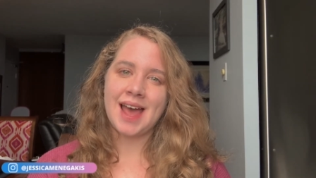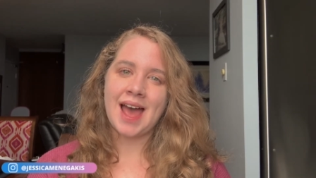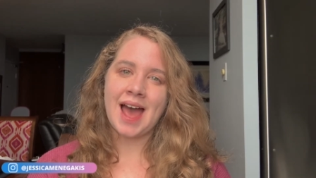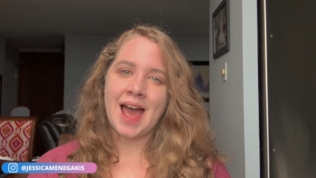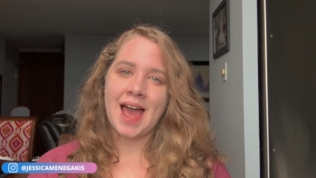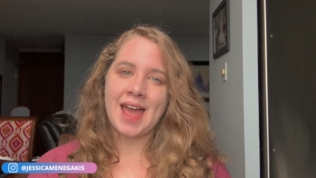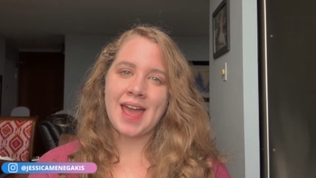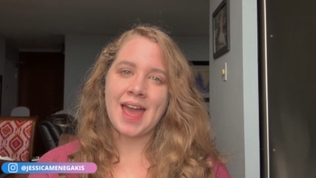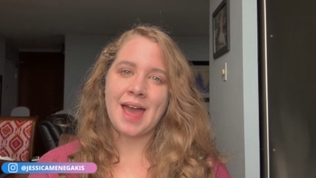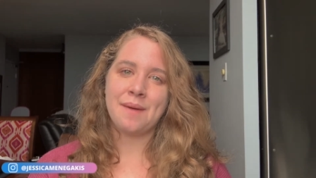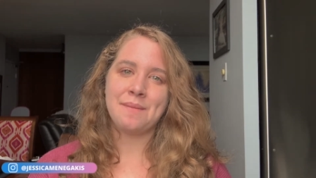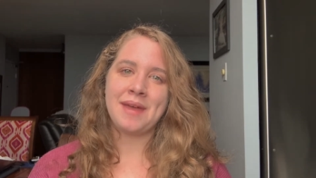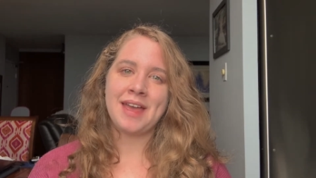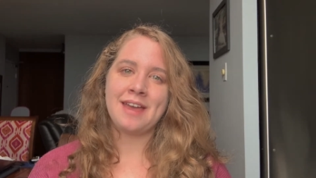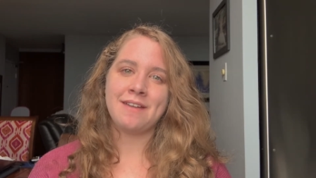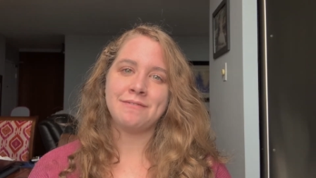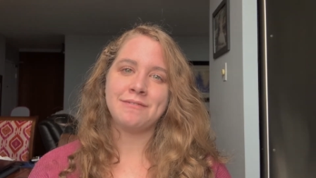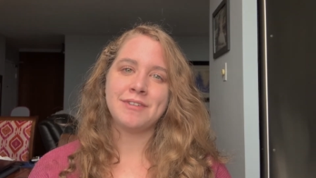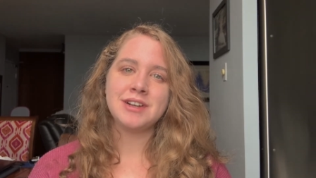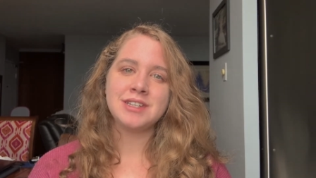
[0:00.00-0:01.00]
I am
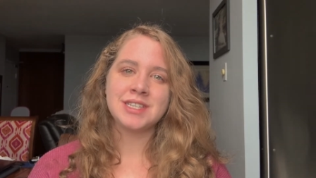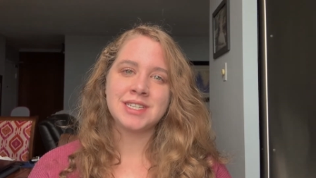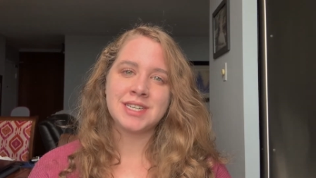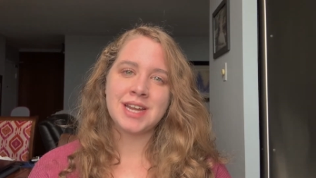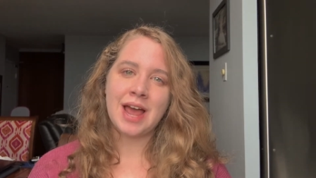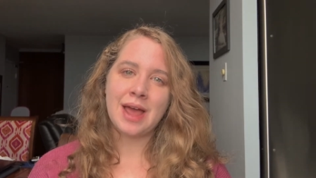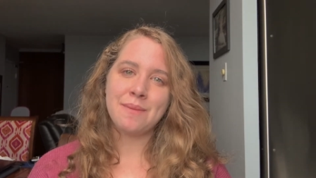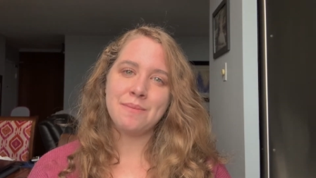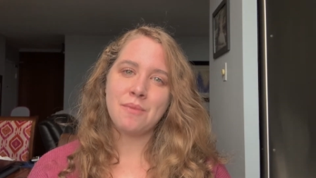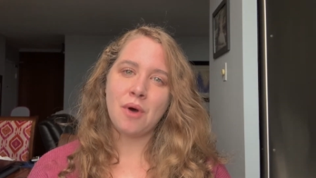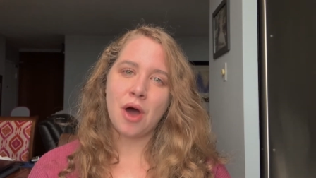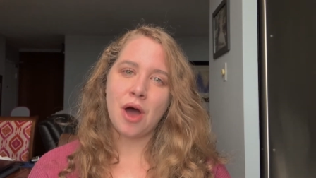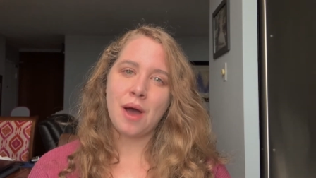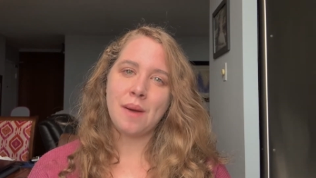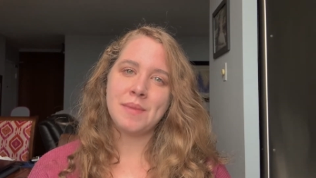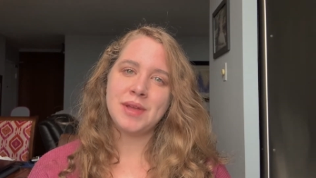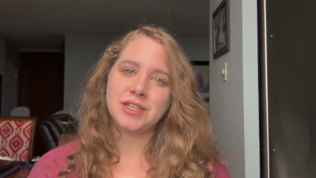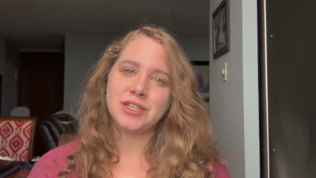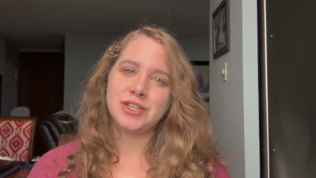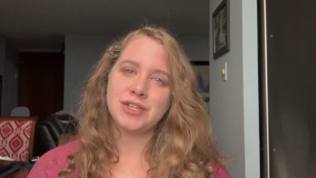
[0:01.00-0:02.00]
a first-time
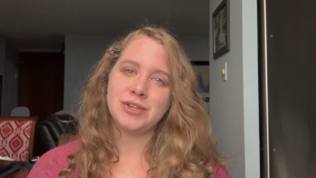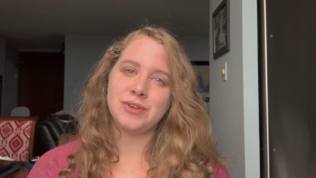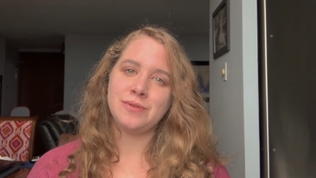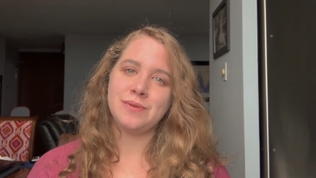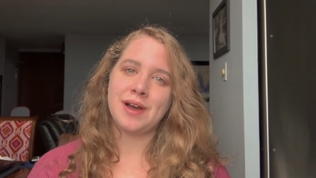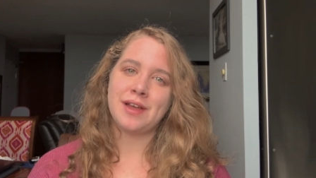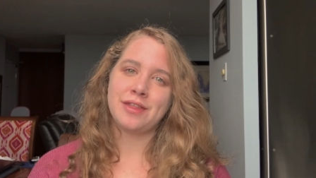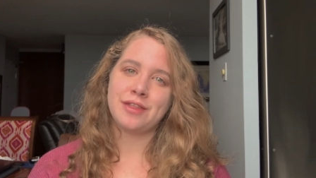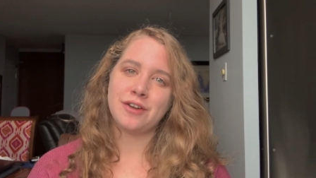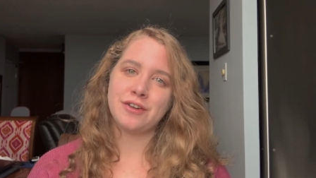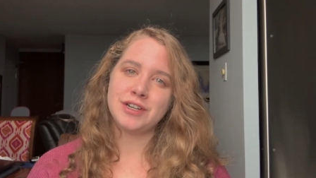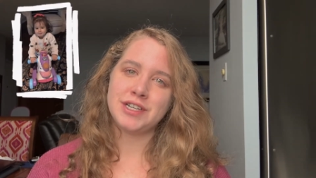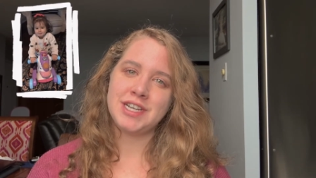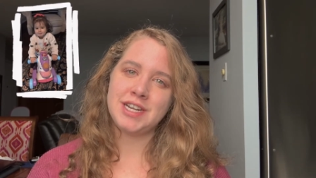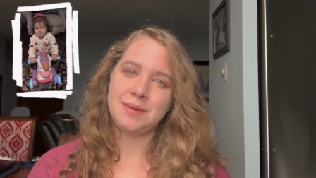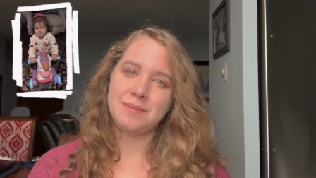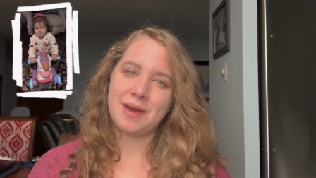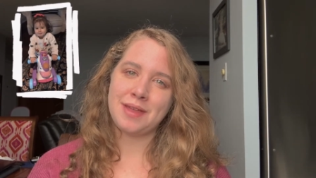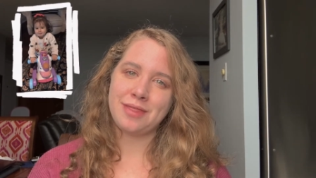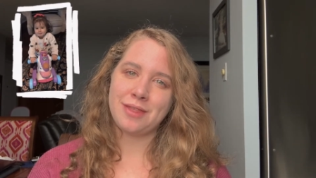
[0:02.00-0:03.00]
mom to a
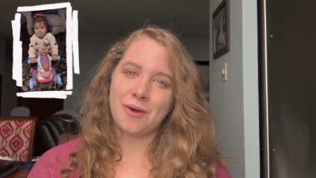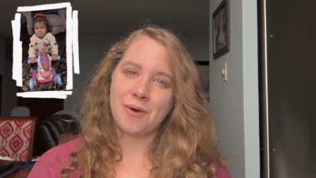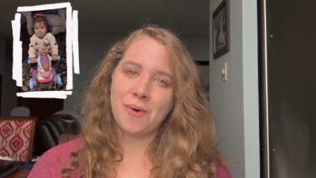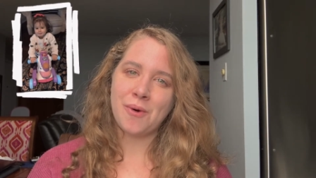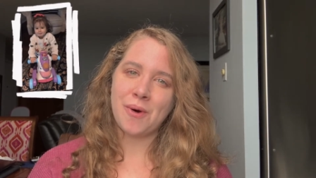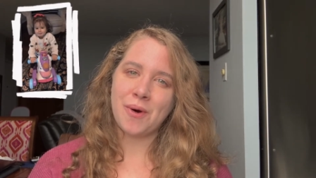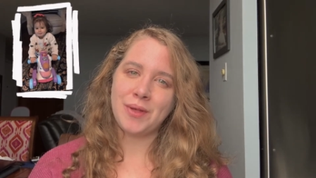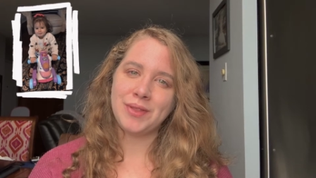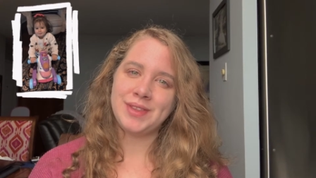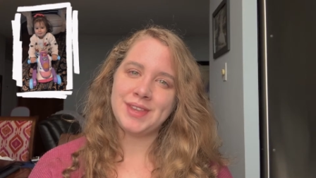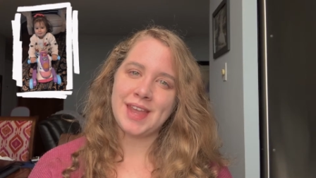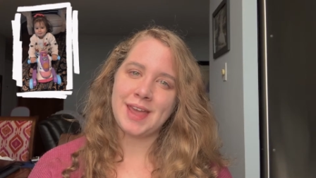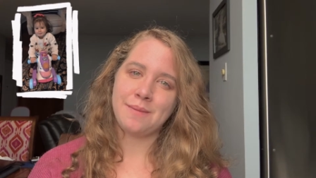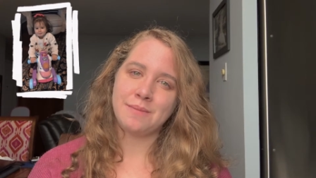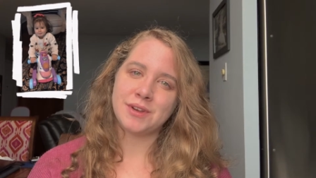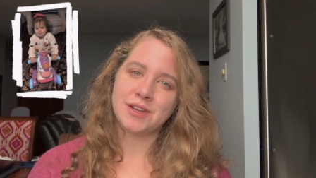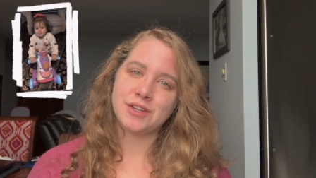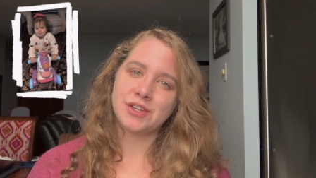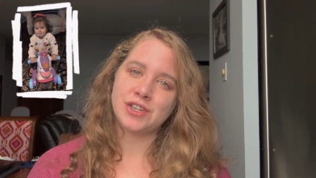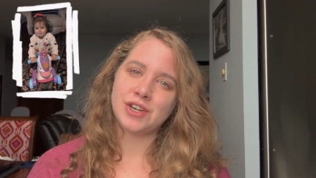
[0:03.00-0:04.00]
13-month-old
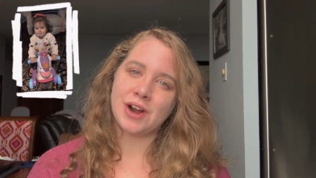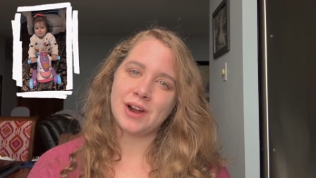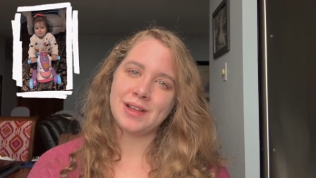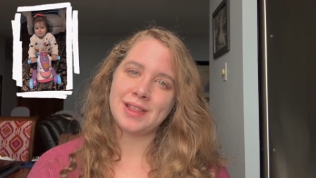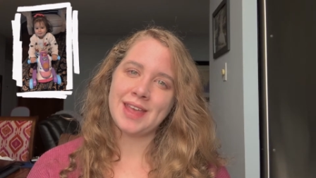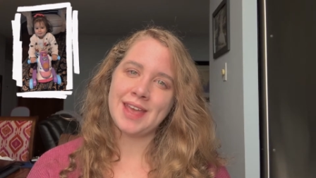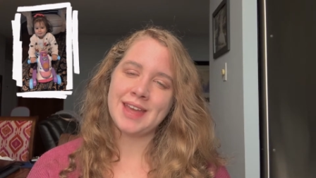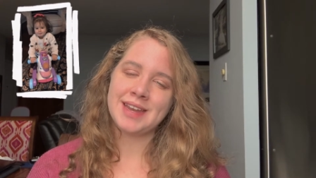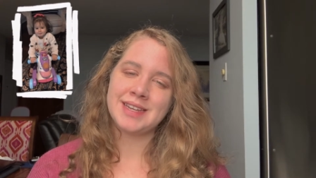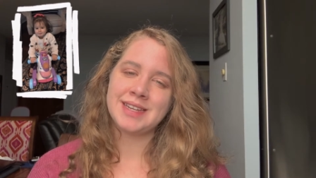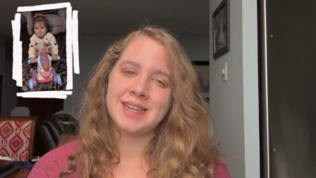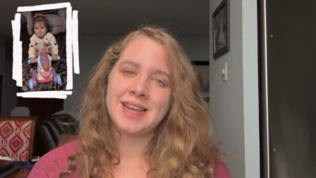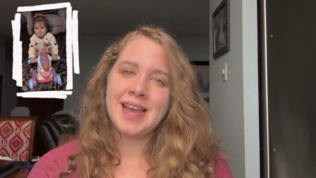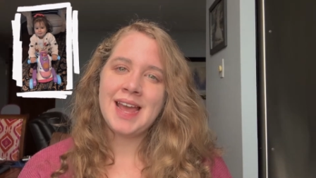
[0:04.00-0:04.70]
named Charlotte,